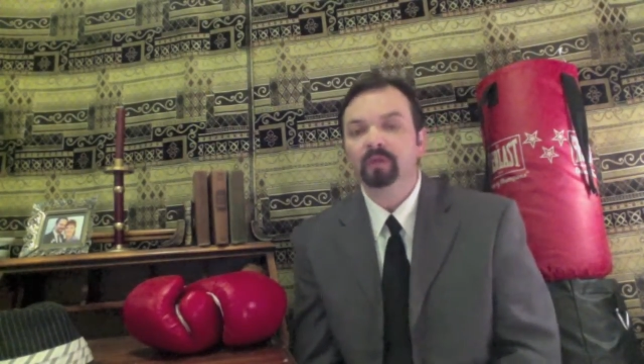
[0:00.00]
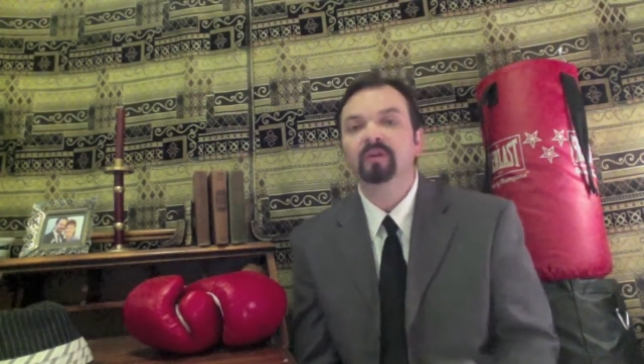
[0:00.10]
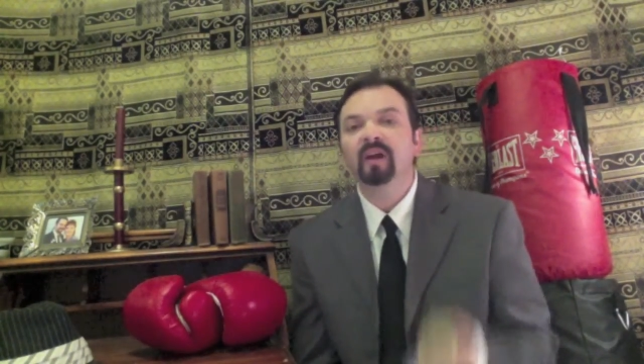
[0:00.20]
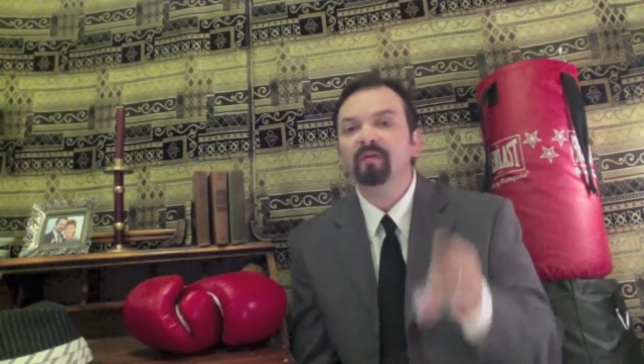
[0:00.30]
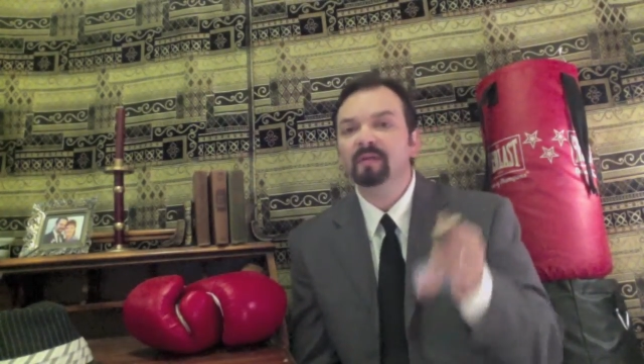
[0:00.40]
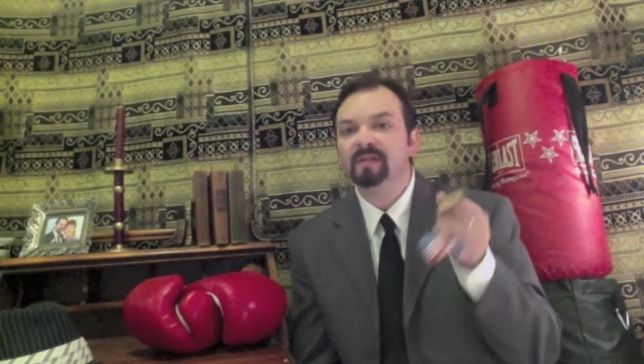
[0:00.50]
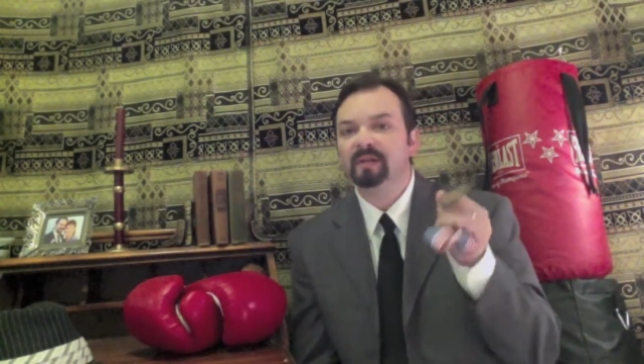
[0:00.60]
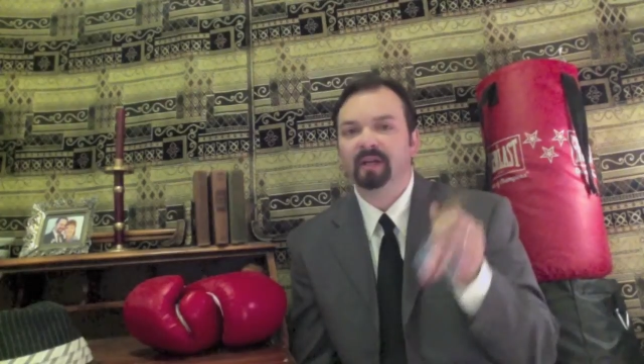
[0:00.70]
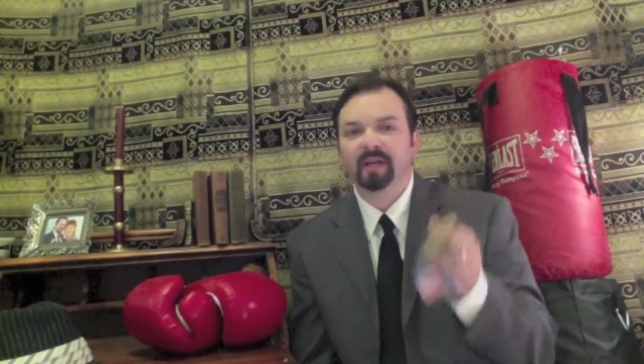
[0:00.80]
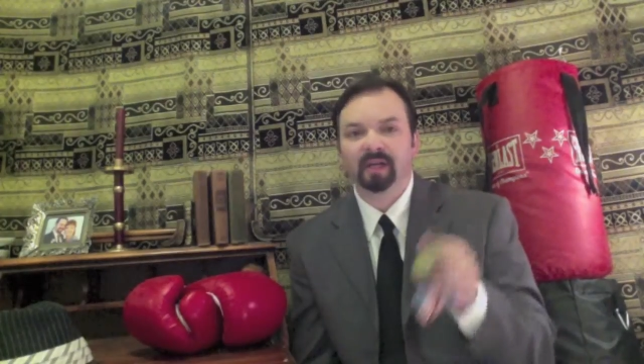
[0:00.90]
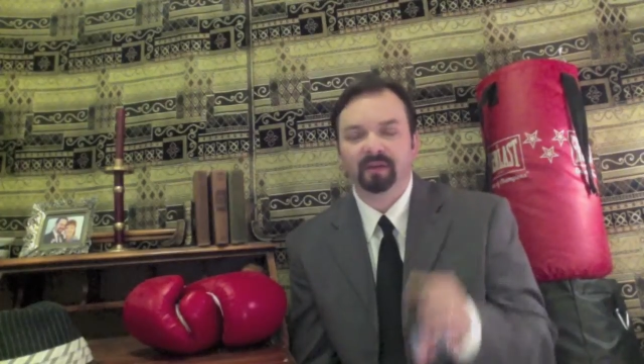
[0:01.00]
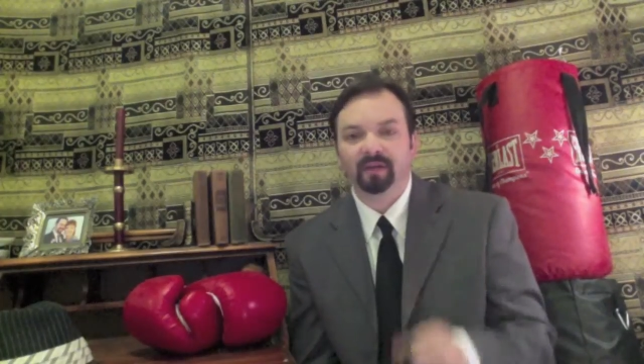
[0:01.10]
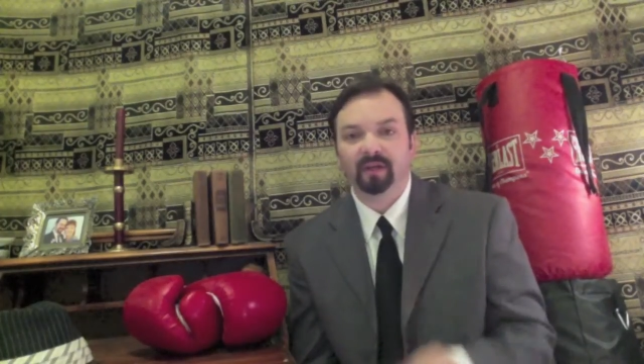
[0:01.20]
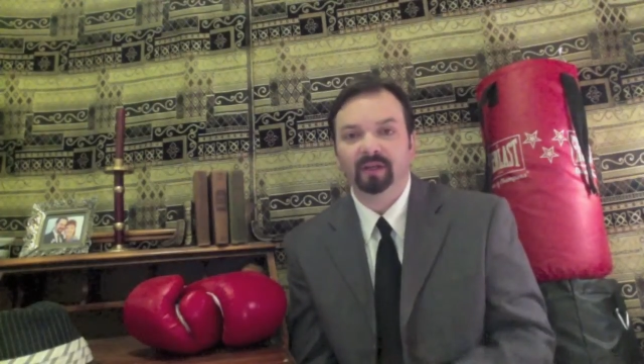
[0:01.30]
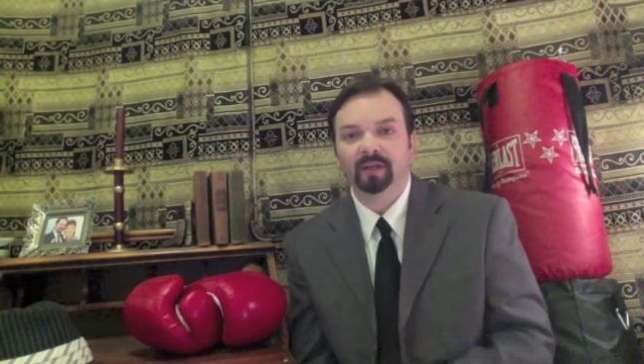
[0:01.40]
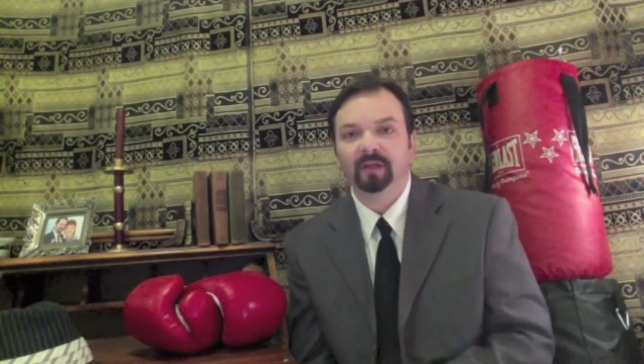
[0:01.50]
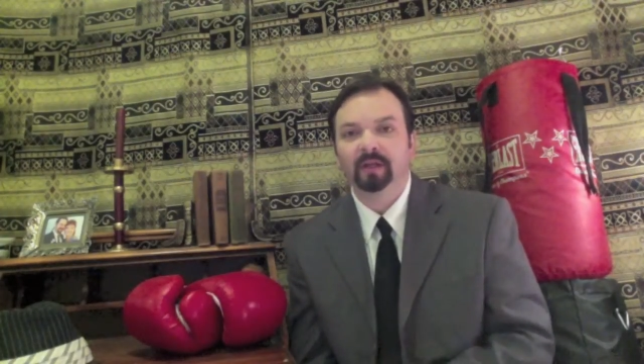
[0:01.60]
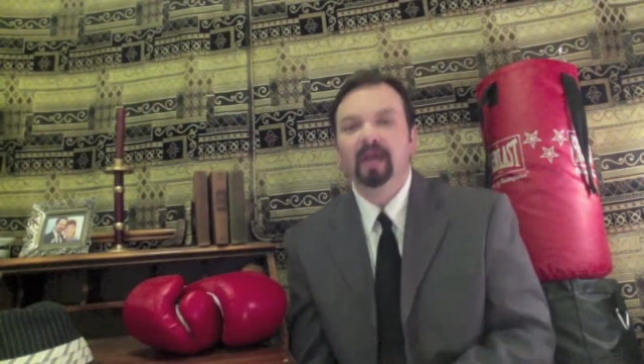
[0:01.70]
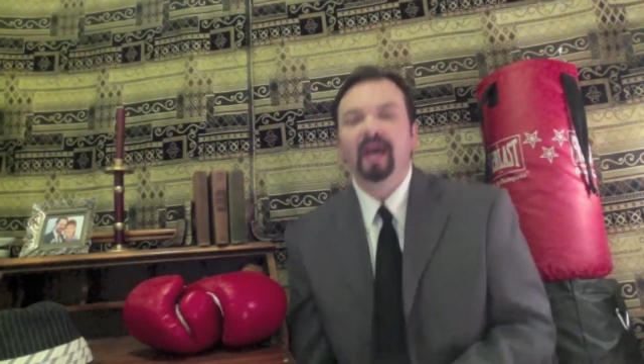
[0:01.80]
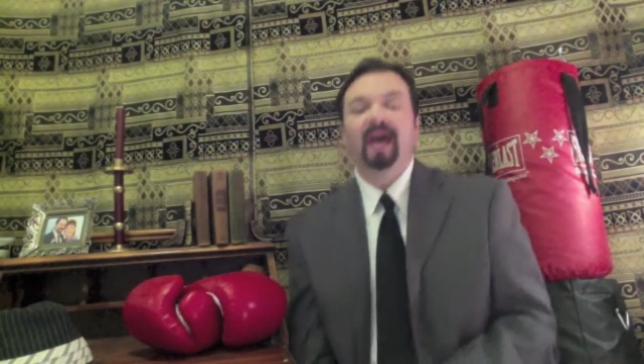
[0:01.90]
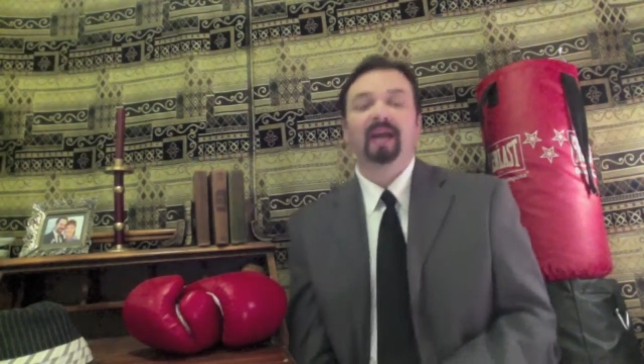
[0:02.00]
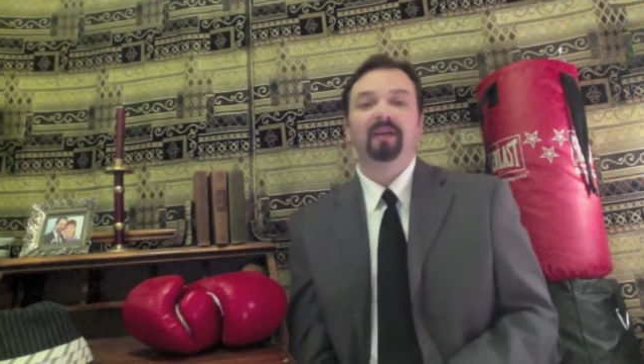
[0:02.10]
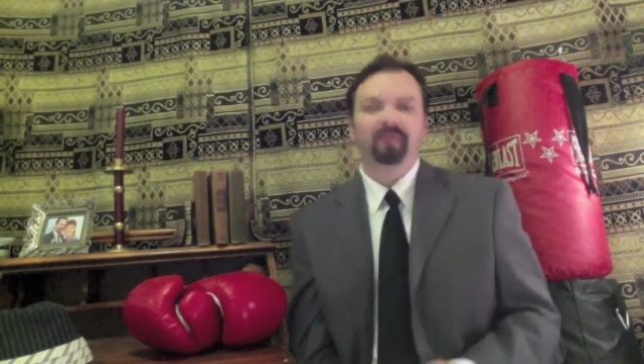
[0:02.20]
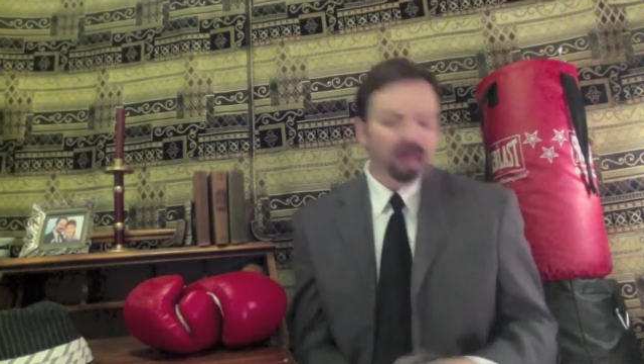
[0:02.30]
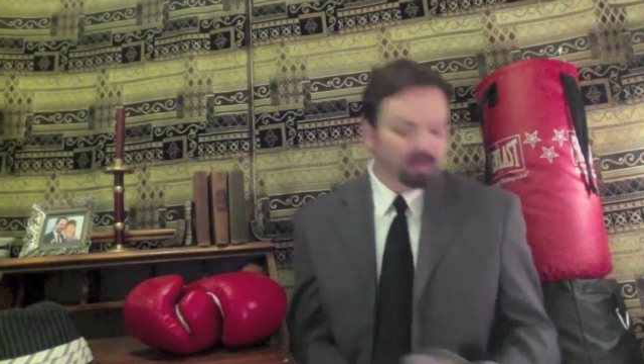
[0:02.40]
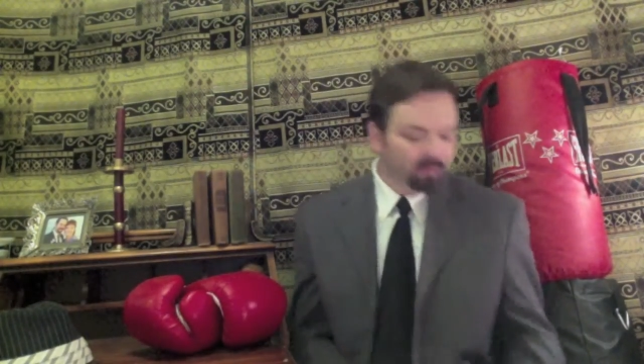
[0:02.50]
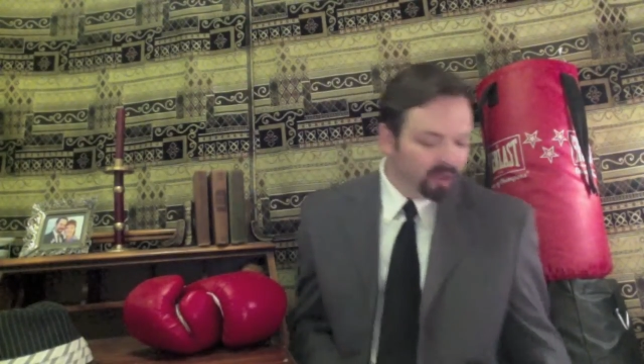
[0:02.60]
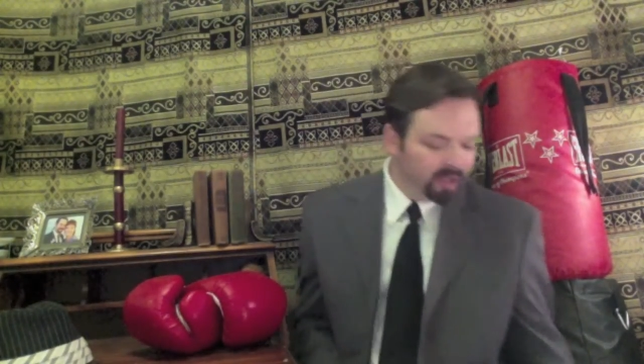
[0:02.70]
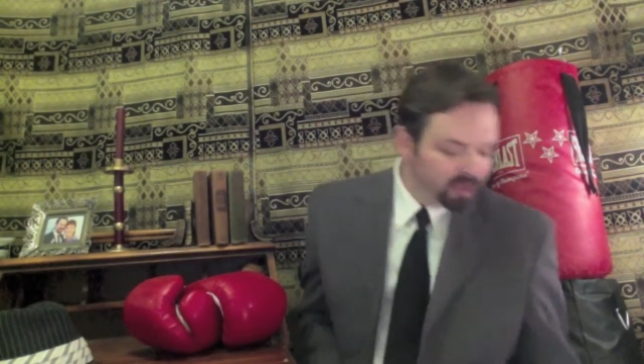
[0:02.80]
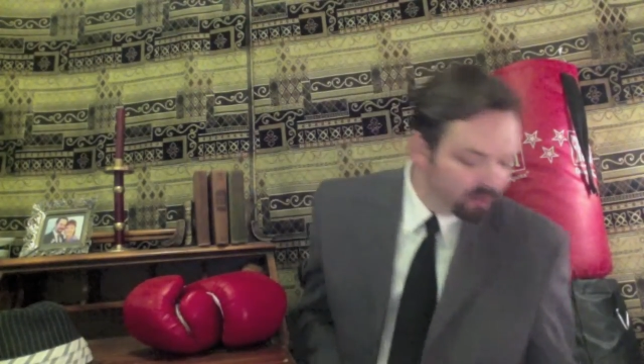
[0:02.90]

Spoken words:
never sign anything. And if they look at you